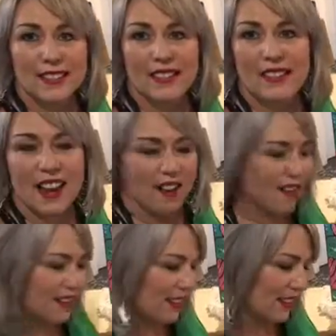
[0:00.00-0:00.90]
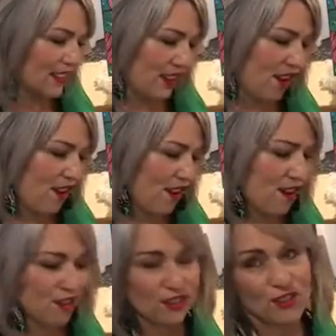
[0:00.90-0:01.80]
there is
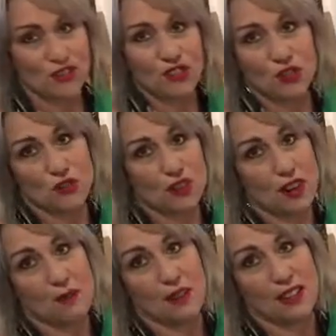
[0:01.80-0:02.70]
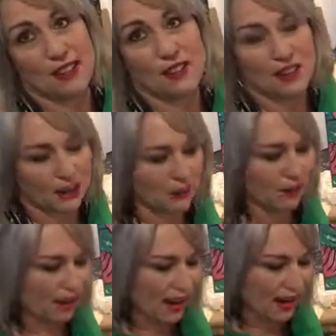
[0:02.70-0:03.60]
no shortcut with this one, I'm
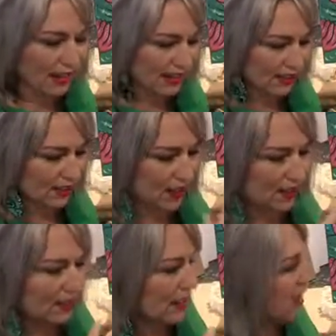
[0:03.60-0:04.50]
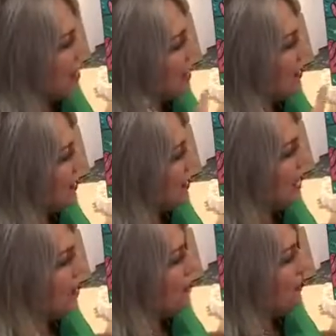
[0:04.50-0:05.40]
afraid. It's just
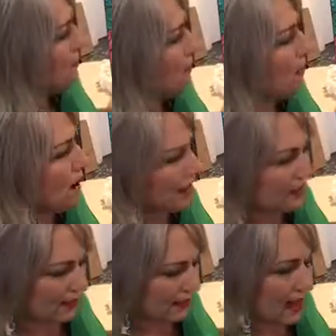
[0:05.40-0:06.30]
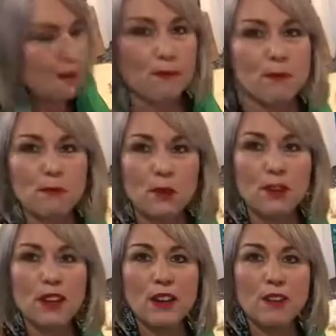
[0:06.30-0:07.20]
step by step
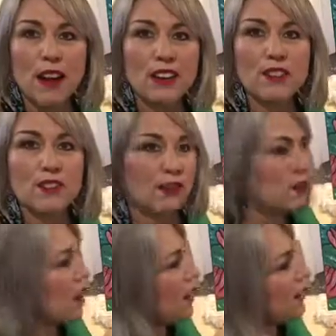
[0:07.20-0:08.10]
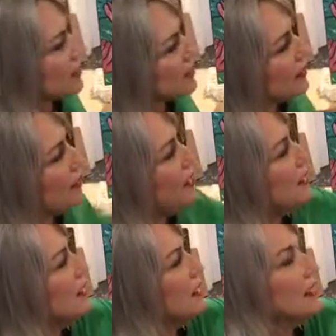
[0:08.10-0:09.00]
moving around your colours
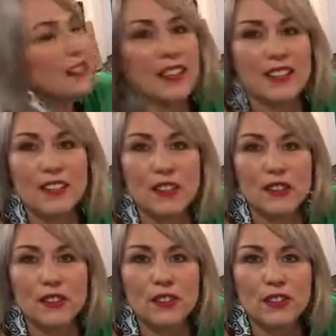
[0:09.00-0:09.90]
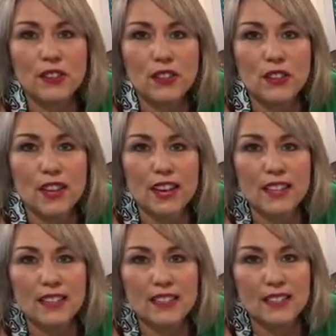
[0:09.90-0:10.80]
until you
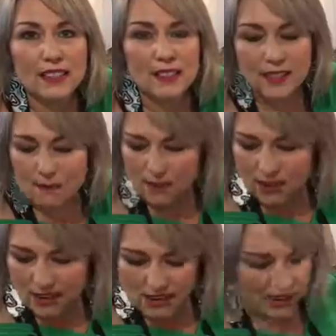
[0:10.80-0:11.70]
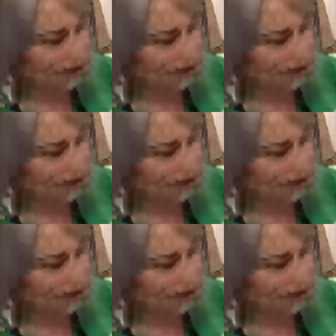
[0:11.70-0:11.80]
get something that